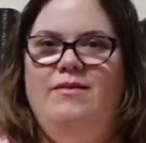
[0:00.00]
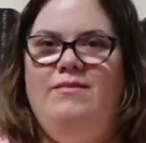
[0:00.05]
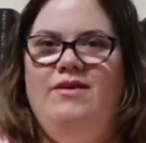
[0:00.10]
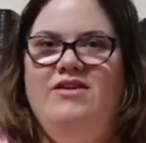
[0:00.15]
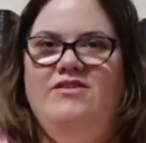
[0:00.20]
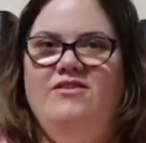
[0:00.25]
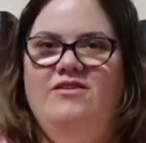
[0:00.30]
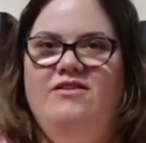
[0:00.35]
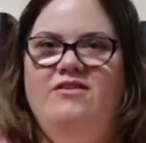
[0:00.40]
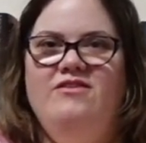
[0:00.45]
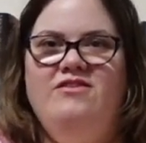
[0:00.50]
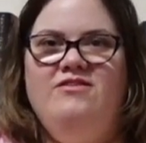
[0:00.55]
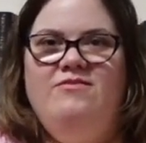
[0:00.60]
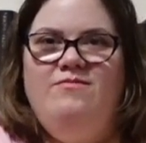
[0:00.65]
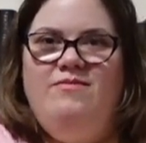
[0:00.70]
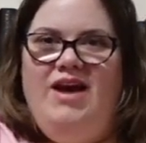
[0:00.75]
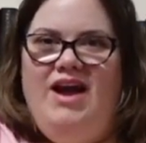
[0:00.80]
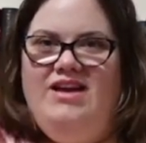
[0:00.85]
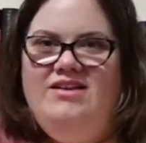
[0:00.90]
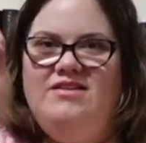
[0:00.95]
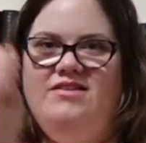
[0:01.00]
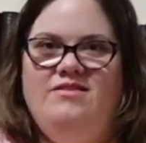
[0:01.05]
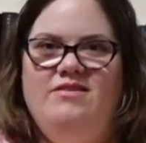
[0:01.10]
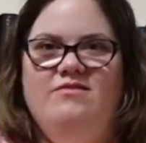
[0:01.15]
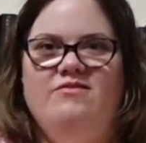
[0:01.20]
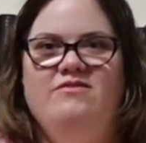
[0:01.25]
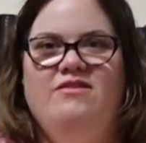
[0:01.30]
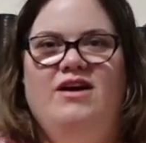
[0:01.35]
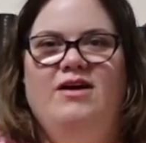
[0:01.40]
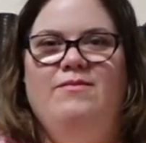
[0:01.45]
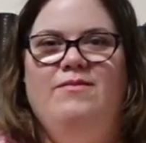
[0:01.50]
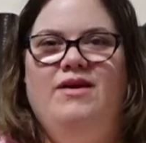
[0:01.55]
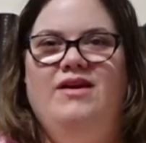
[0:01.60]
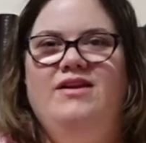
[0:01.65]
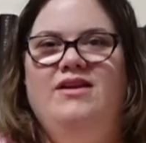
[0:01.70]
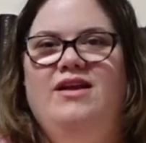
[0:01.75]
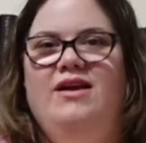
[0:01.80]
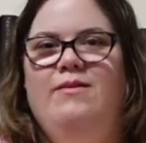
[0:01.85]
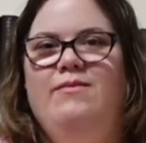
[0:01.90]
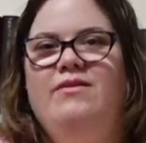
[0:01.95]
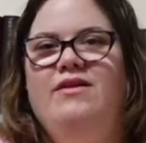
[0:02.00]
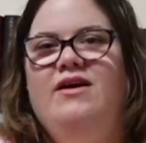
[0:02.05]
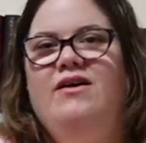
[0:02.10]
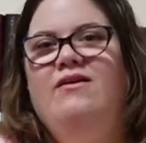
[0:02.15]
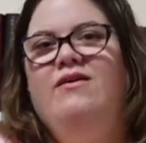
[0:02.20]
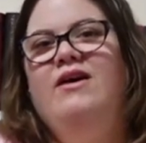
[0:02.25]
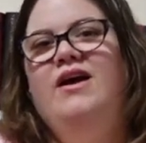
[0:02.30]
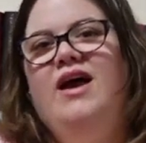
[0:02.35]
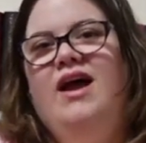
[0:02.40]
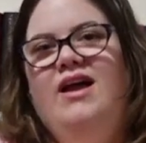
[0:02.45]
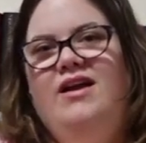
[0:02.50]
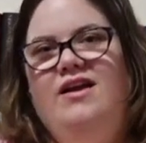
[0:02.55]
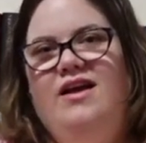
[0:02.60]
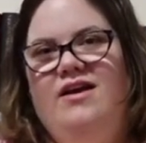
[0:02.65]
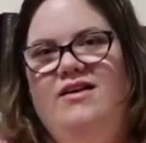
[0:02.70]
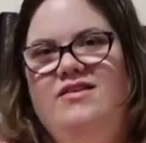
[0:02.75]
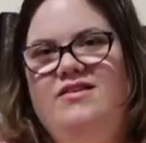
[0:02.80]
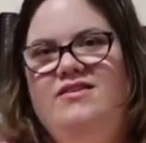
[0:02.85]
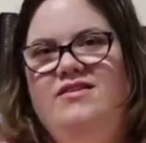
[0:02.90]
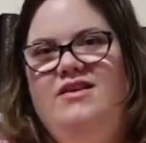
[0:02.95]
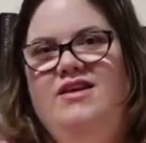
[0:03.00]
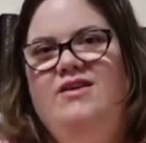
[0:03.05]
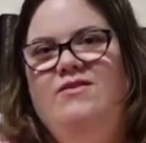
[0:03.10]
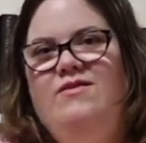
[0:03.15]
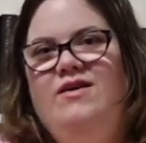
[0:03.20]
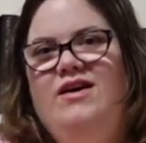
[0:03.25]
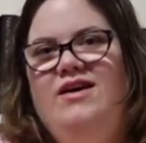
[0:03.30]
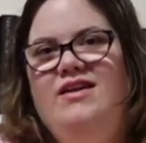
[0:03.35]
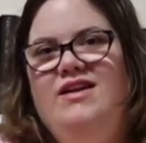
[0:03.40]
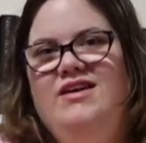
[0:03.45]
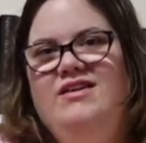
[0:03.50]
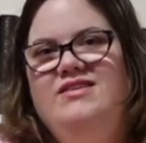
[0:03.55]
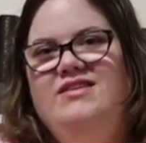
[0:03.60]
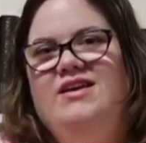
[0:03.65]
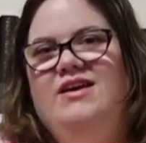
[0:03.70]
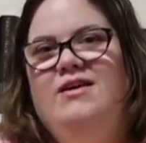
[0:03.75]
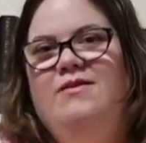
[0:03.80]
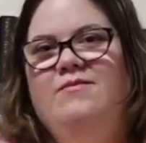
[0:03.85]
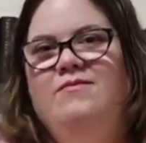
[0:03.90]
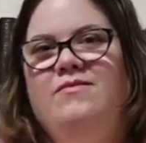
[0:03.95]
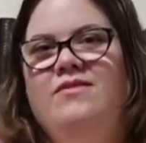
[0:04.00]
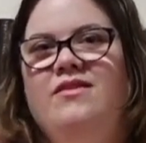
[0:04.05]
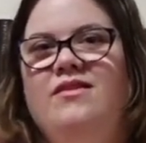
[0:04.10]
make sure you smash the subscribe button down below. And I'll see you all next time.